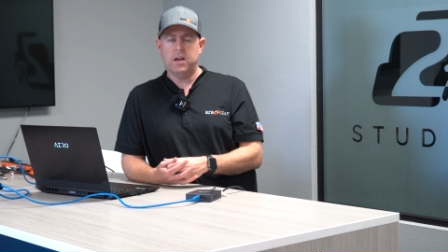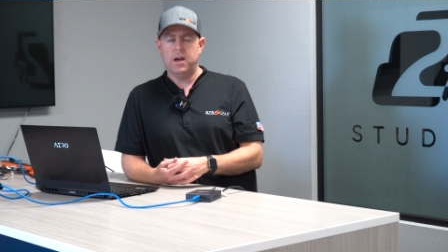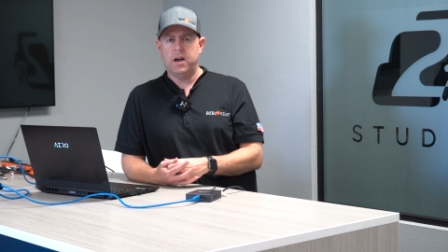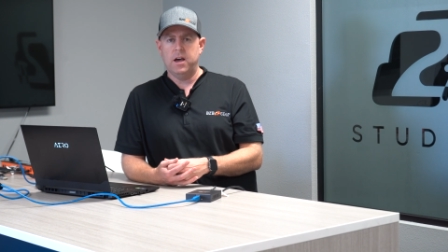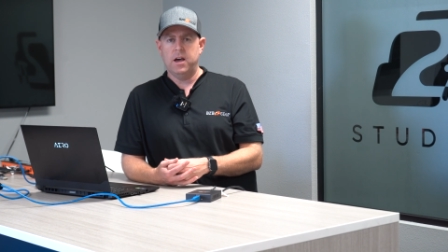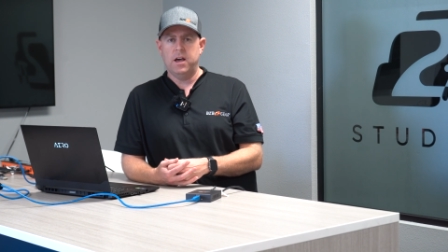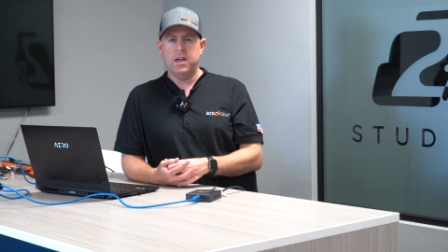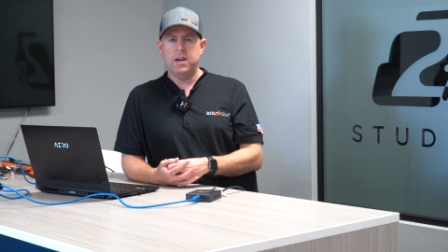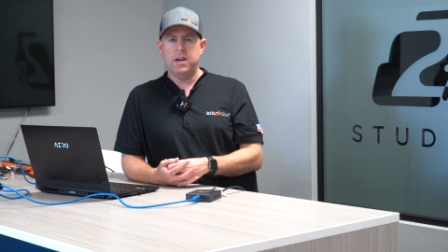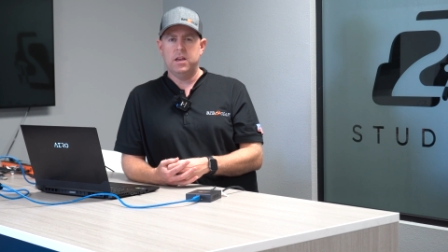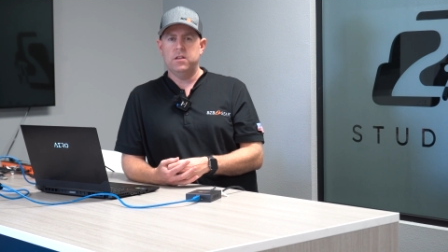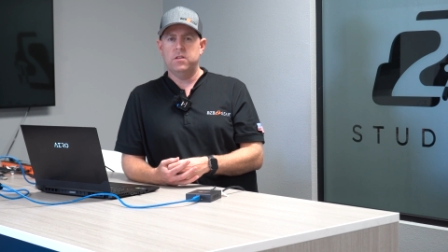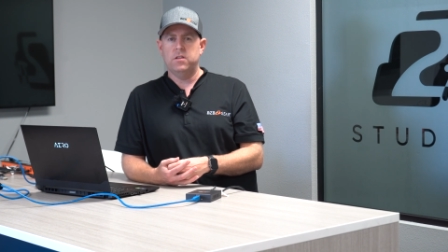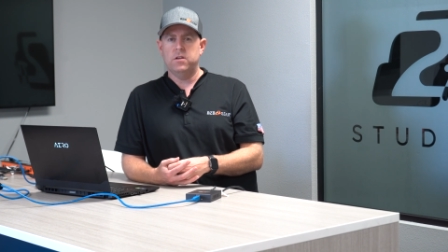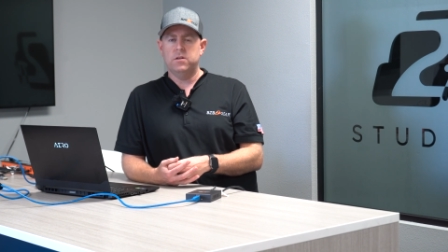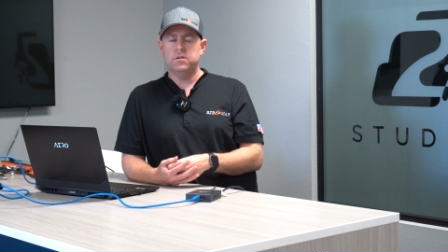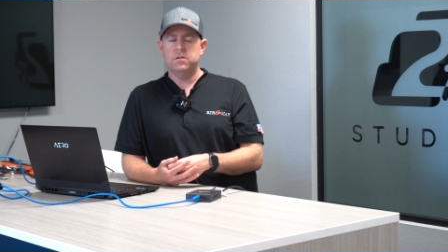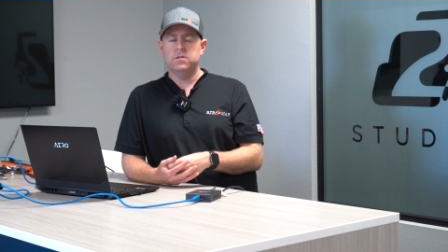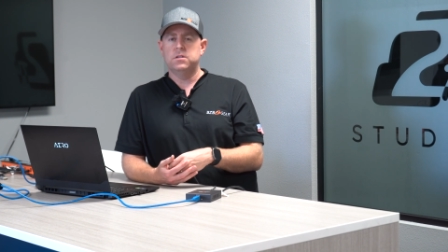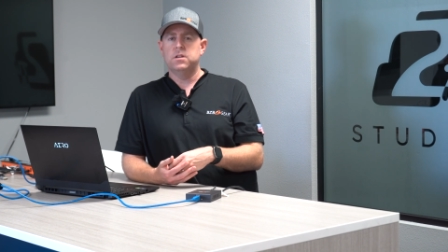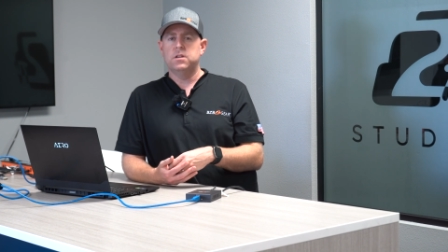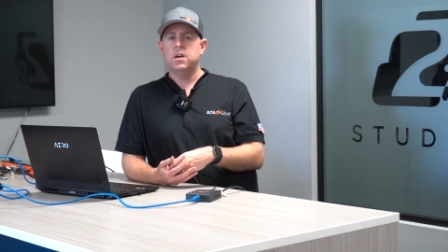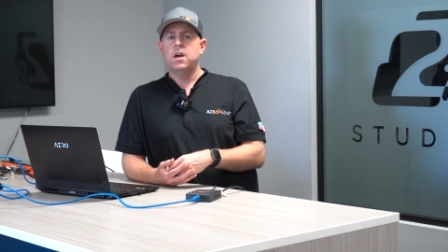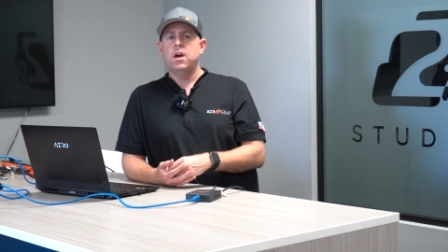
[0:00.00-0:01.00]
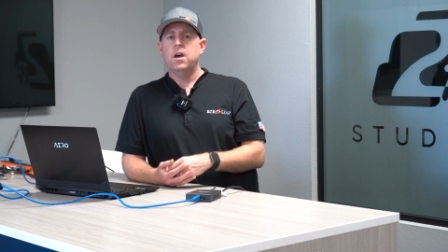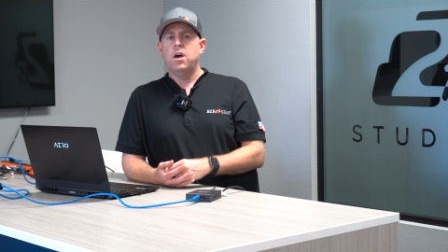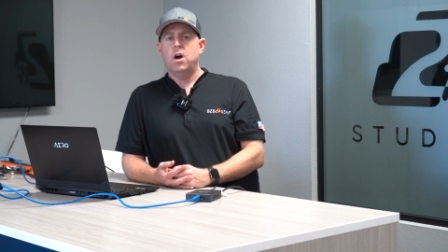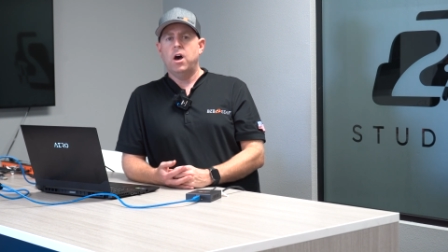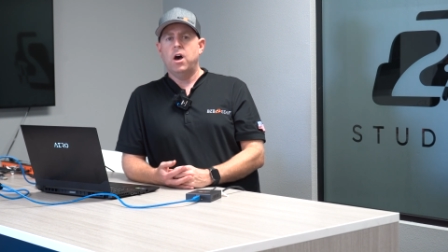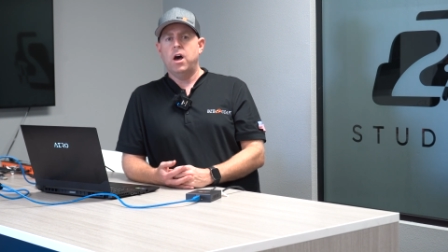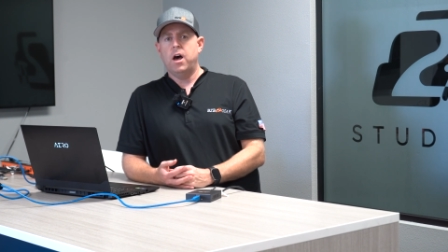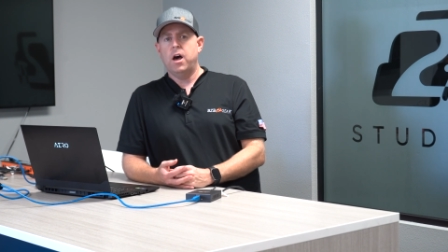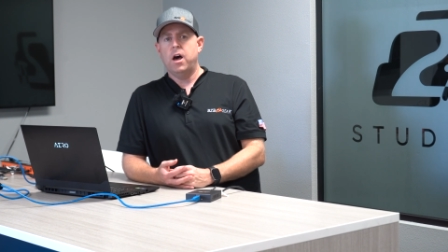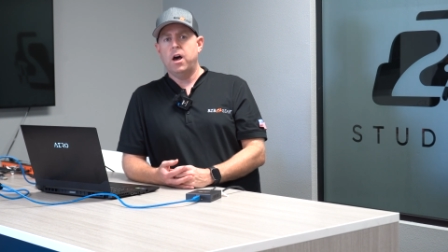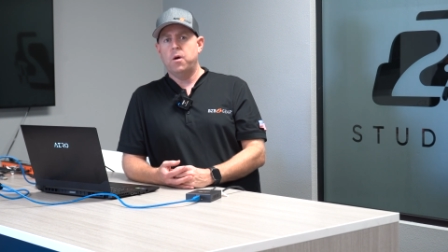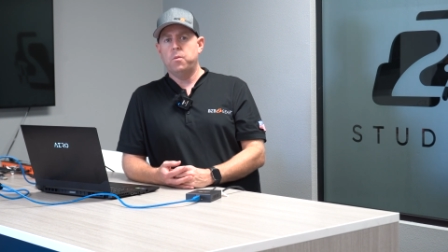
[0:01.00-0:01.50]
any of those
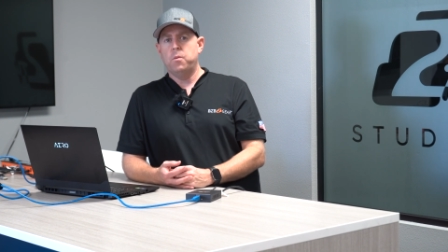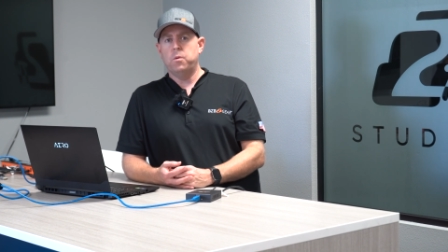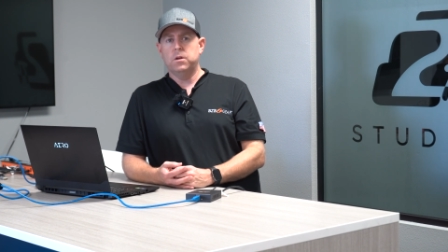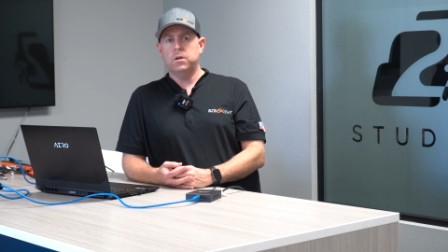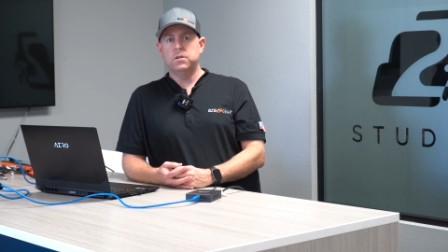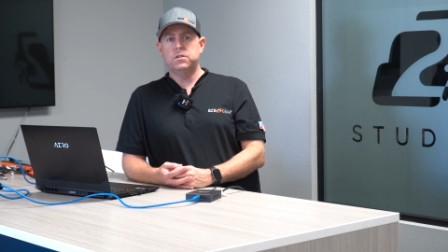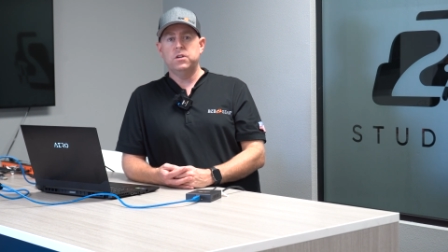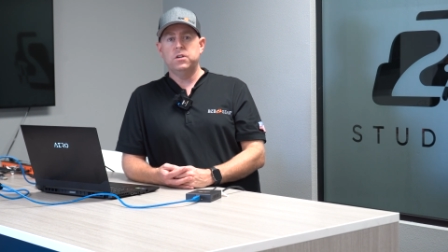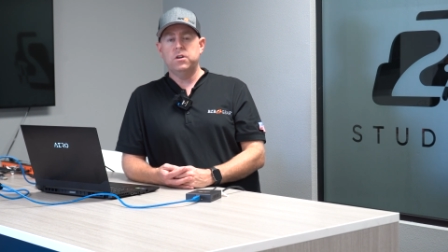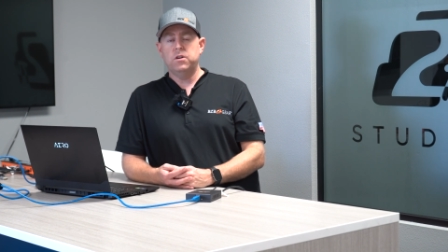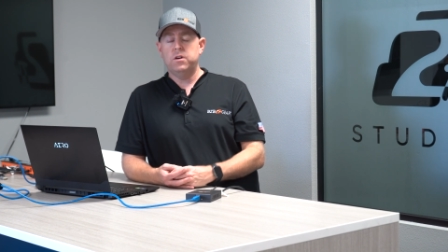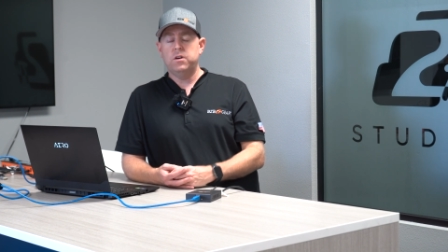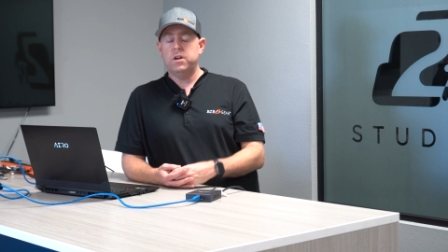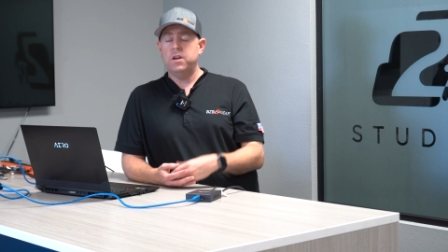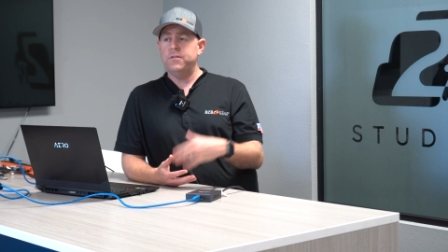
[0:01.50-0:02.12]
will do.